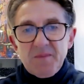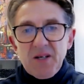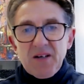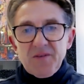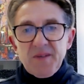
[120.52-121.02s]

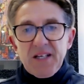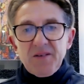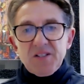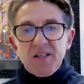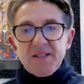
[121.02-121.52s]
apart from the
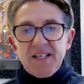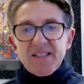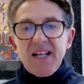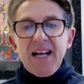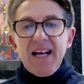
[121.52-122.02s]
ownership
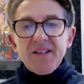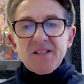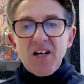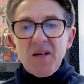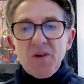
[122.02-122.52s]
test, at the
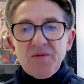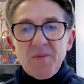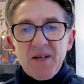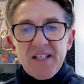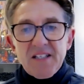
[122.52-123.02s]
time of
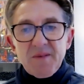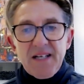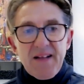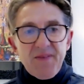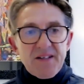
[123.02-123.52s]
replacement
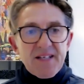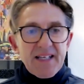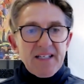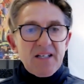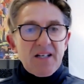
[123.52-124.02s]
and the
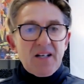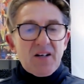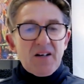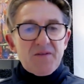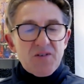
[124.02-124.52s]
date
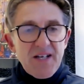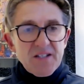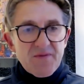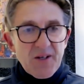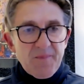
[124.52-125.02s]
of
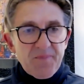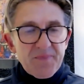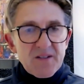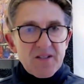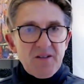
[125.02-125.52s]
transfer.
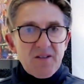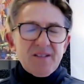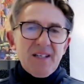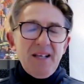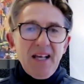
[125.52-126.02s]
So you could
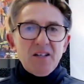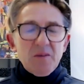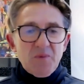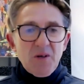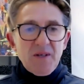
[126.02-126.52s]
say, yeah, you
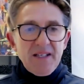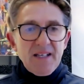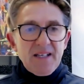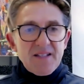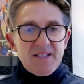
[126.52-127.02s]
could probably
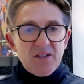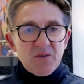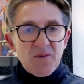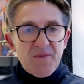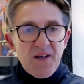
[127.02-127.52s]
tick
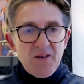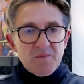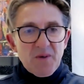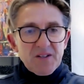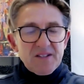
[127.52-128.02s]
all of those
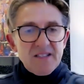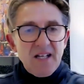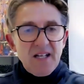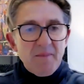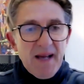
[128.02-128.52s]
boxes,
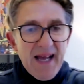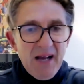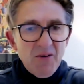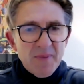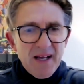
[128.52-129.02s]
but
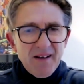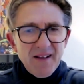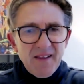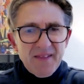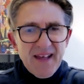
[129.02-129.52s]
how
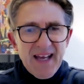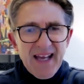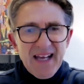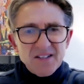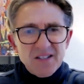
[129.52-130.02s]
about that
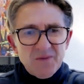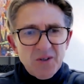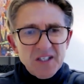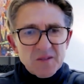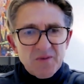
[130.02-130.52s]

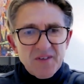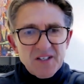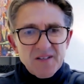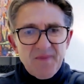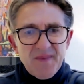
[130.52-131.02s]
anti-avoidance
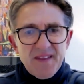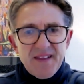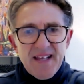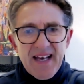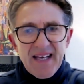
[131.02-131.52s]
provision
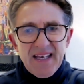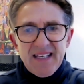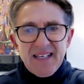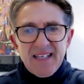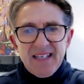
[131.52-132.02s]
that
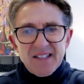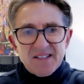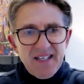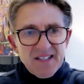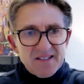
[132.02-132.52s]

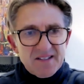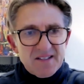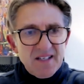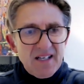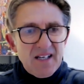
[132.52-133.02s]

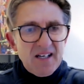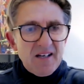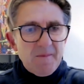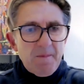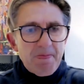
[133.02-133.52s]
exists?
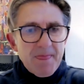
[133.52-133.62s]
So